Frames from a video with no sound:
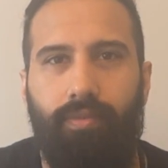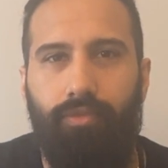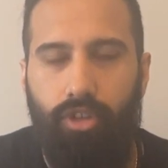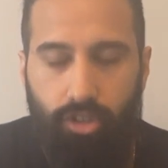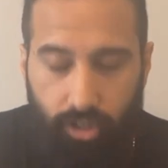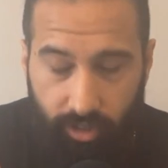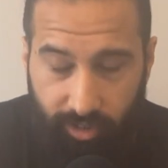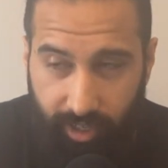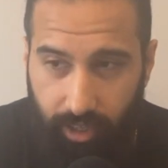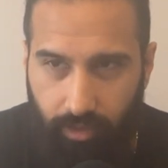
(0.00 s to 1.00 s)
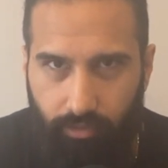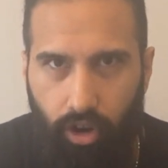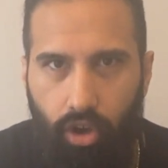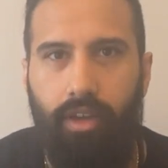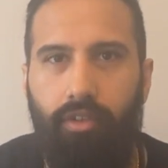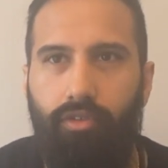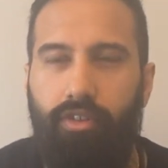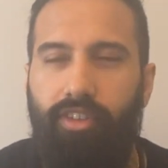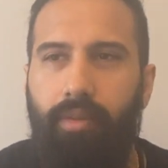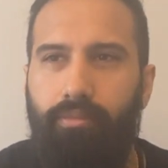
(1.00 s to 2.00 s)
You're just in the flow. For
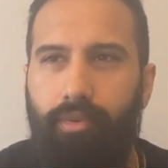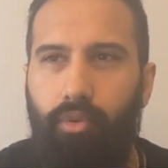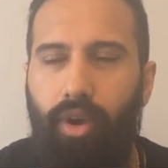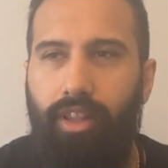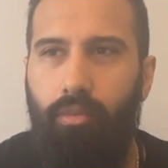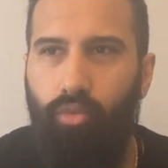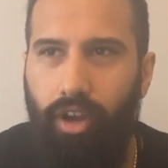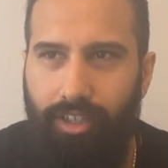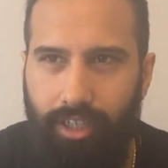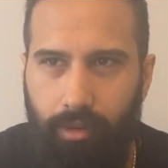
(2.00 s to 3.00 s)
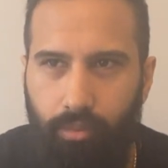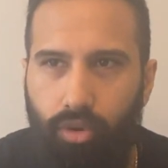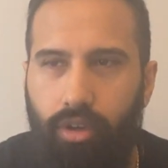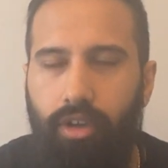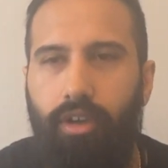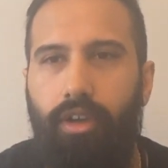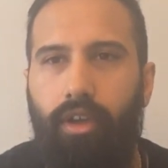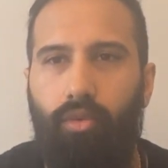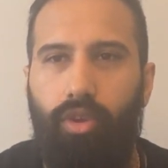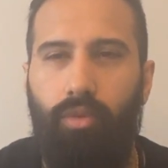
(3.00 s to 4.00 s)
example, when I'm writing a book,
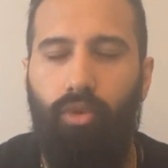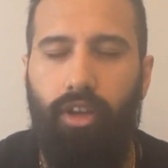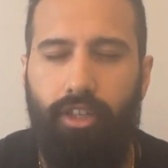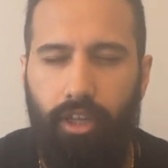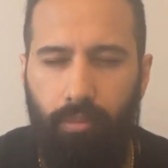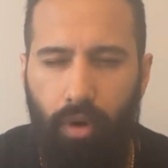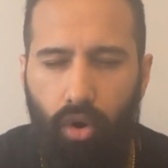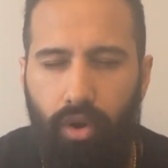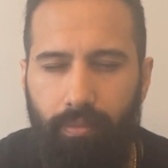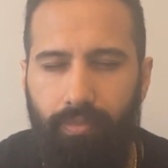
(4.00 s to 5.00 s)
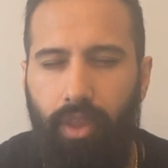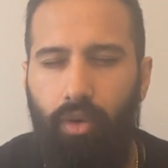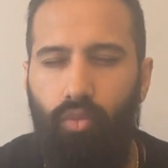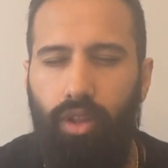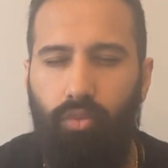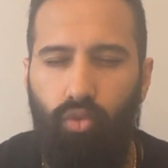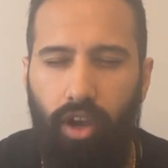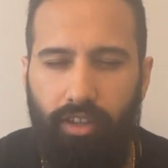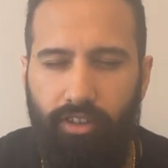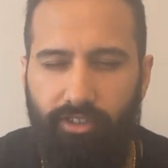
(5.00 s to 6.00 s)
when I'm writing a poem, when I'm
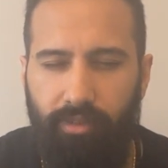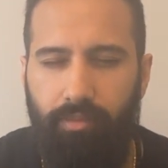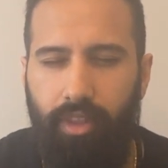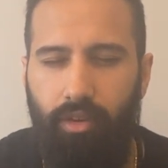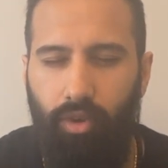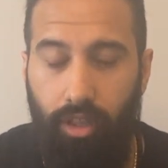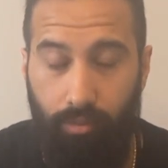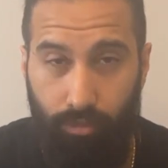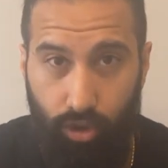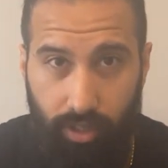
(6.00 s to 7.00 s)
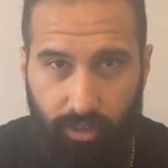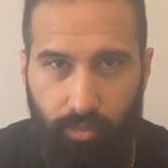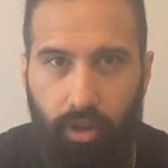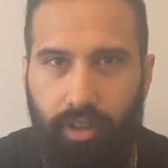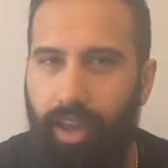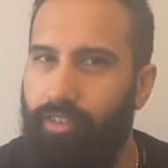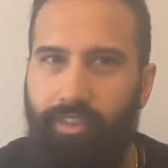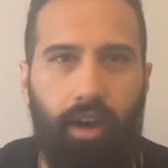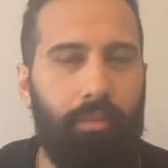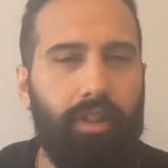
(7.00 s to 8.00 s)
writing something, when I'm doing this podcast,
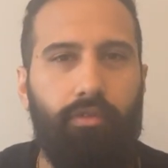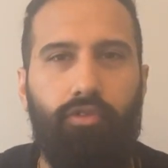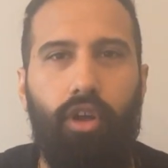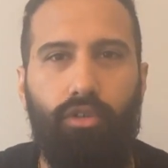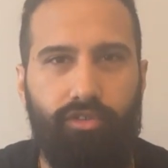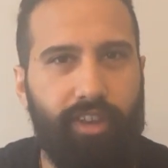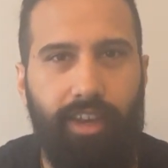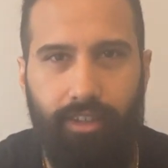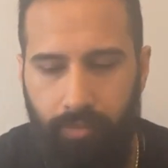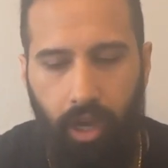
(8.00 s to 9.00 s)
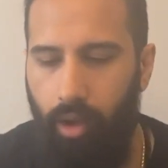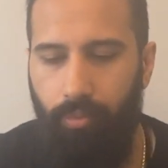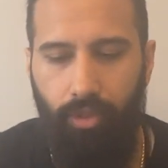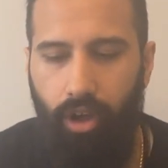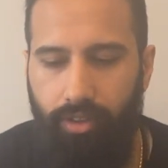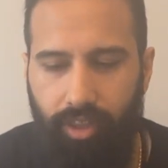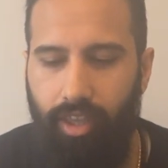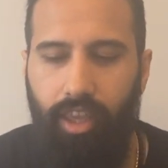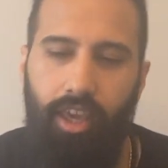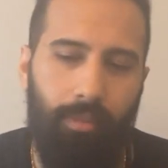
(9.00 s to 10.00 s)
I'm in a flow state. I'm not
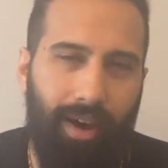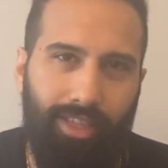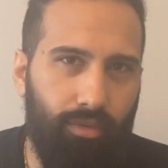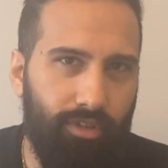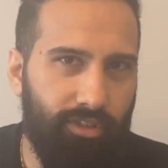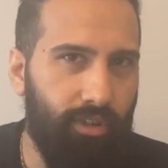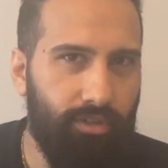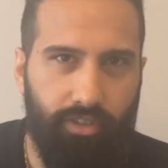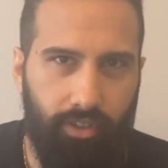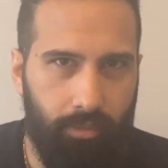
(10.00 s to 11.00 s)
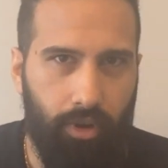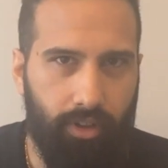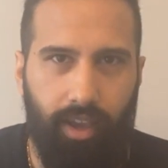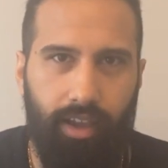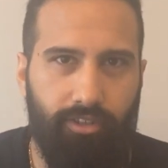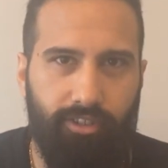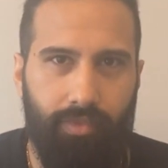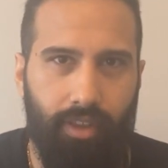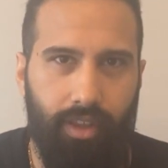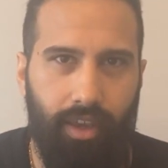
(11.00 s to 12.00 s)
thinking about the results of the podcast.
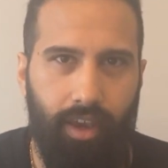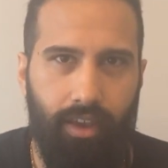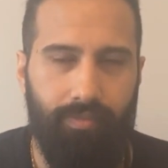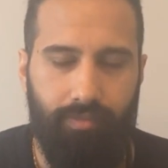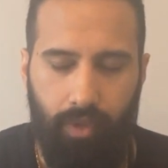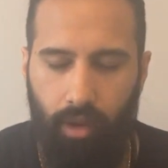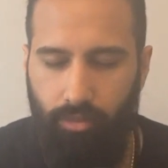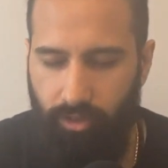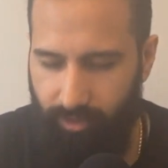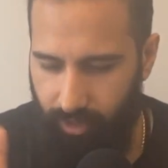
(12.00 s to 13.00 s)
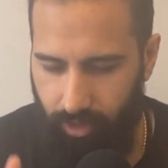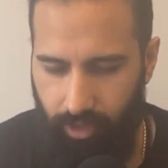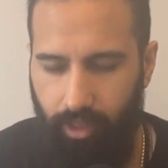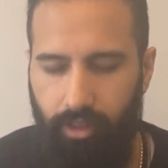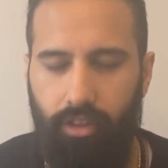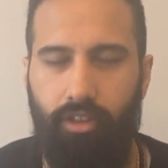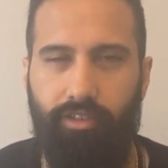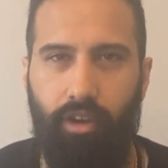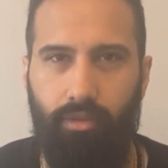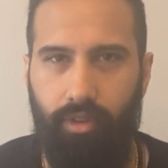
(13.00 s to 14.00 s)
Yeah, I'm just in the
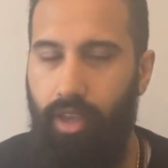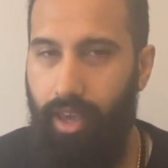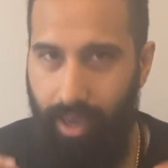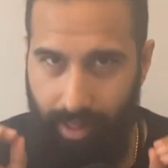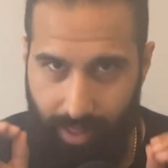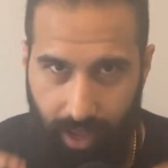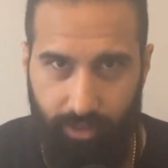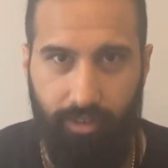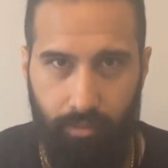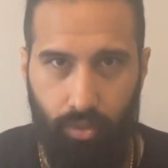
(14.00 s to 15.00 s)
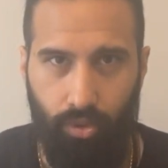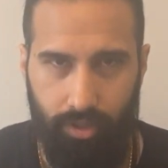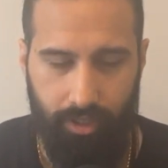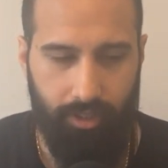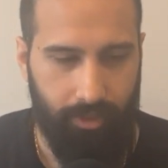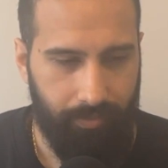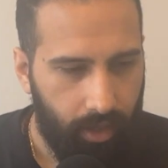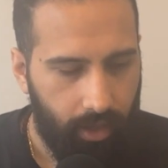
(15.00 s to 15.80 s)
zone. And that's important.